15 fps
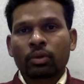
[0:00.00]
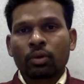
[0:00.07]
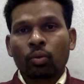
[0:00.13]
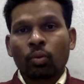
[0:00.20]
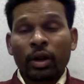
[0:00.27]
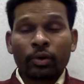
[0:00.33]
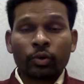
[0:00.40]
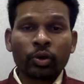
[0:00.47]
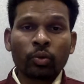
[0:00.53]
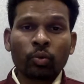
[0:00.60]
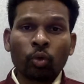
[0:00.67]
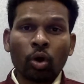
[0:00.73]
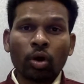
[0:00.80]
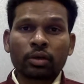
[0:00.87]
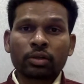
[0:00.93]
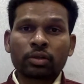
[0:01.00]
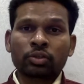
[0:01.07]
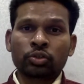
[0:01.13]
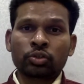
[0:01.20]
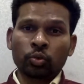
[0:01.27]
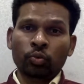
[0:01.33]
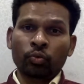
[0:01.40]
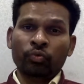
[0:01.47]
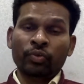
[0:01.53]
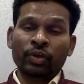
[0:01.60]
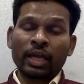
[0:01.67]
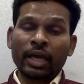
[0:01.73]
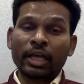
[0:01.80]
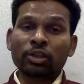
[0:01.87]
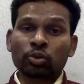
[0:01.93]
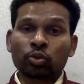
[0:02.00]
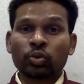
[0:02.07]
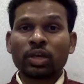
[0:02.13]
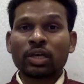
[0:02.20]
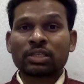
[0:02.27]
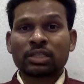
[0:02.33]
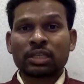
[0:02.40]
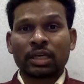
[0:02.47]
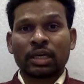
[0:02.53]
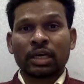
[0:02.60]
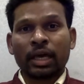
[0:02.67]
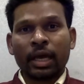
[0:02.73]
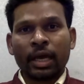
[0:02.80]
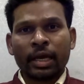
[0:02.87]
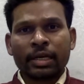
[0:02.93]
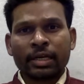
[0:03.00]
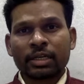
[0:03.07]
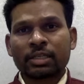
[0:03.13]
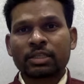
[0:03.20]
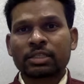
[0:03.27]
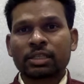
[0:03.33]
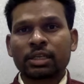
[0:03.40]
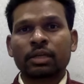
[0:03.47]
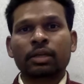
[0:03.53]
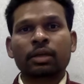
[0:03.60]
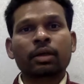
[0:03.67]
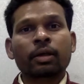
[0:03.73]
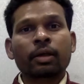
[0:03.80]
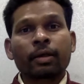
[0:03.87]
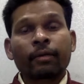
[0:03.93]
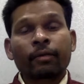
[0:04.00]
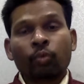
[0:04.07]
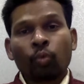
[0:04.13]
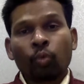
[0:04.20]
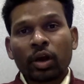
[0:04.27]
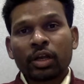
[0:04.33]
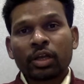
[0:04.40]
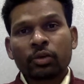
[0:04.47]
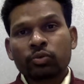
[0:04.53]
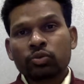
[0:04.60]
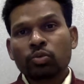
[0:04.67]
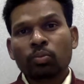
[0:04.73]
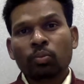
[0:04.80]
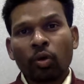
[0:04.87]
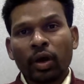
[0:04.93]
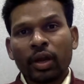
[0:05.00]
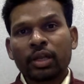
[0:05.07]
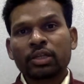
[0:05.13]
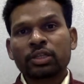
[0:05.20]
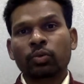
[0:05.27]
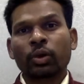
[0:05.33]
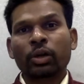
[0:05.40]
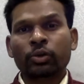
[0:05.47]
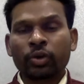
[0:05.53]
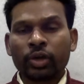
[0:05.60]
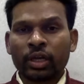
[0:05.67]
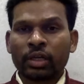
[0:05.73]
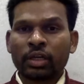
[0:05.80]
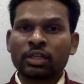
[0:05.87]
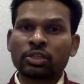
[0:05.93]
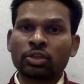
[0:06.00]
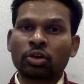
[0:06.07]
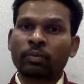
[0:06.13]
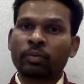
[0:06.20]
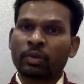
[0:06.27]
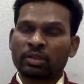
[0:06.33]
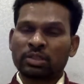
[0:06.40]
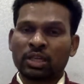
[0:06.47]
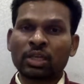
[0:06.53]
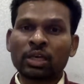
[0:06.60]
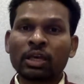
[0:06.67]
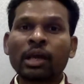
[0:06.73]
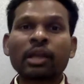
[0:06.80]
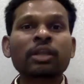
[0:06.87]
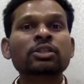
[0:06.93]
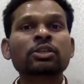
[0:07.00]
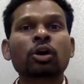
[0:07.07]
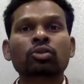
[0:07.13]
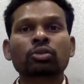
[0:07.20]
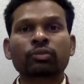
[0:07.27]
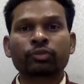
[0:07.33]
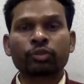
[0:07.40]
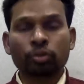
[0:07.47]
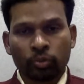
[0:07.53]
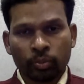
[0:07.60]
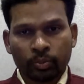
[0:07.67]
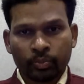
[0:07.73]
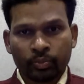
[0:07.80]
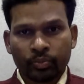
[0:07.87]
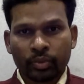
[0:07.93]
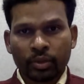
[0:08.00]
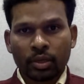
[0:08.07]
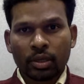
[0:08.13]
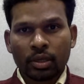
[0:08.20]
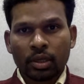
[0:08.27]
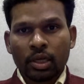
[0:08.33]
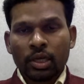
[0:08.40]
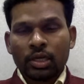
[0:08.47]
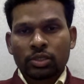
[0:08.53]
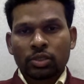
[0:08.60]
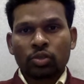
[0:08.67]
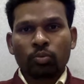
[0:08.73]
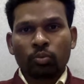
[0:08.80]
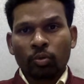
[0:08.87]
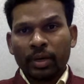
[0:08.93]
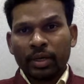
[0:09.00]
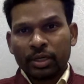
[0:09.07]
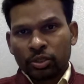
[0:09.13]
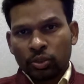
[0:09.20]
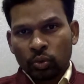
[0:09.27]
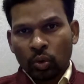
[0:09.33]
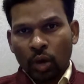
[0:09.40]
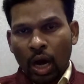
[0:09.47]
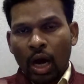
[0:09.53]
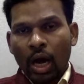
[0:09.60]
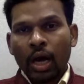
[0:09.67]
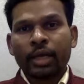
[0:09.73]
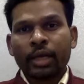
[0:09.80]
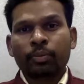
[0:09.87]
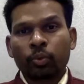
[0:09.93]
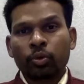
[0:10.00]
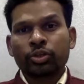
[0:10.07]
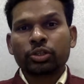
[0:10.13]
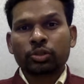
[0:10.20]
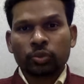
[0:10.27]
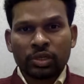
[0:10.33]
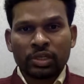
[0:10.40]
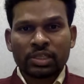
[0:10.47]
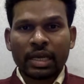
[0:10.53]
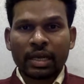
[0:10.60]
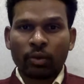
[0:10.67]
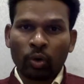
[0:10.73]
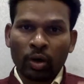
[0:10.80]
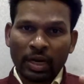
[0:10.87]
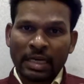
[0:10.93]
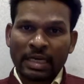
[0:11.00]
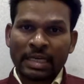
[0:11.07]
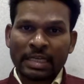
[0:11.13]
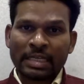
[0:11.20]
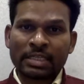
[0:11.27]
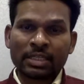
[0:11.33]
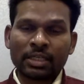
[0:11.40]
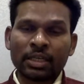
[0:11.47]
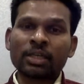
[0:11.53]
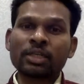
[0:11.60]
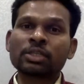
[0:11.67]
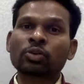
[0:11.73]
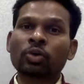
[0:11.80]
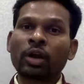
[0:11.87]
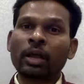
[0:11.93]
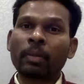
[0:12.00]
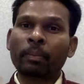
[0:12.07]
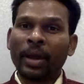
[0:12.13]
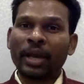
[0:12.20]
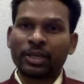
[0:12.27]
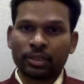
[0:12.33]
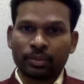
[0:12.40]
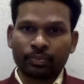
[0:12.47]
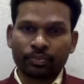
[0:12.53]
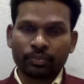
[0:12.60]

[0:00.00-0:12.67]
While doing what, you feel enthusiastic, interested. What gives you more energy while doing it instead of sucking energy out of you? So the moment you are in position to decide what it is called a passion.